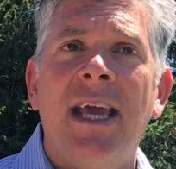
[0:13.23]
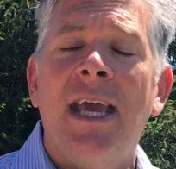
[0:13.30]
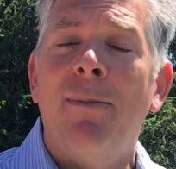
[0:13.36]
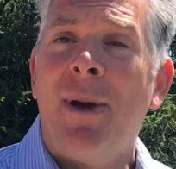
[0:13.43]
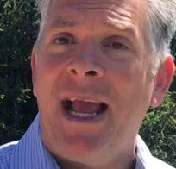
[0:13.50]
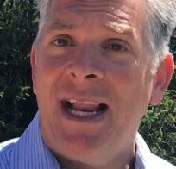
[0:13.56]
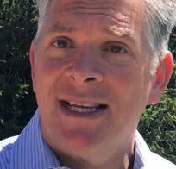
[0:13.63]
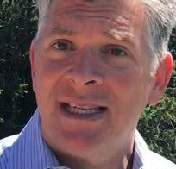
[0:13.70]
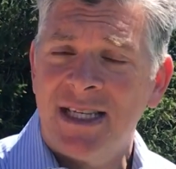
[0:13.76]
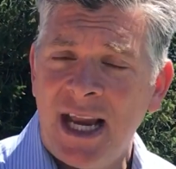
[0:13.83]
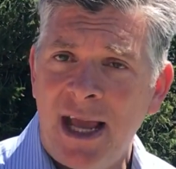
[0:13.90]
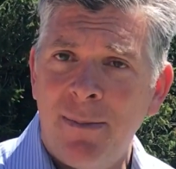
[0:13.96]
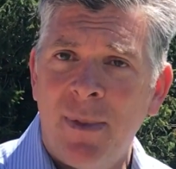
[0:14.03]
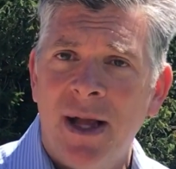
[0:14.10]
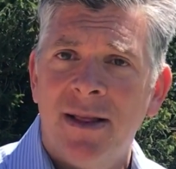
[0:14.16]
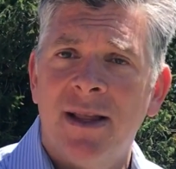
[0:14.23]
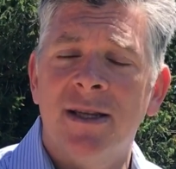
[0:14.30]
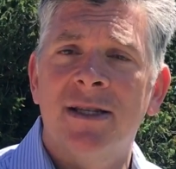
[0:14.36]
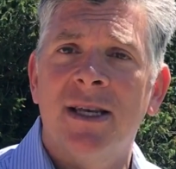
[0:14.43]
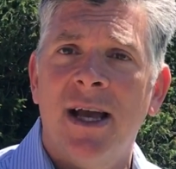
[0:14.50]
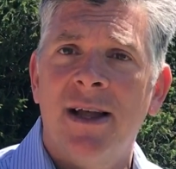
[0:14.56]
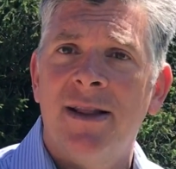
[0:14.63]
he made a statement
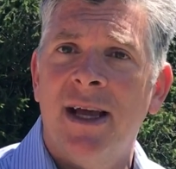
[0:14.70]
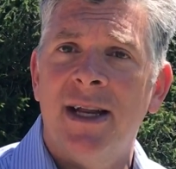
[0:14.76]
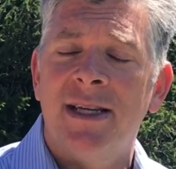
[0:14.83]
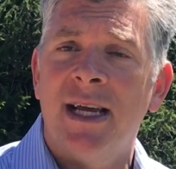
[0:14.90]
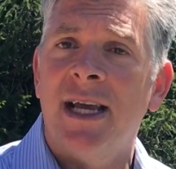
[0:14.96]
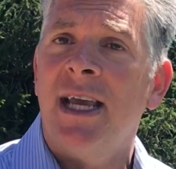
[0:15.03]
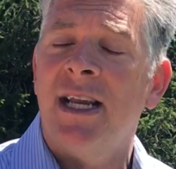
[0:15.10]
that said that uh,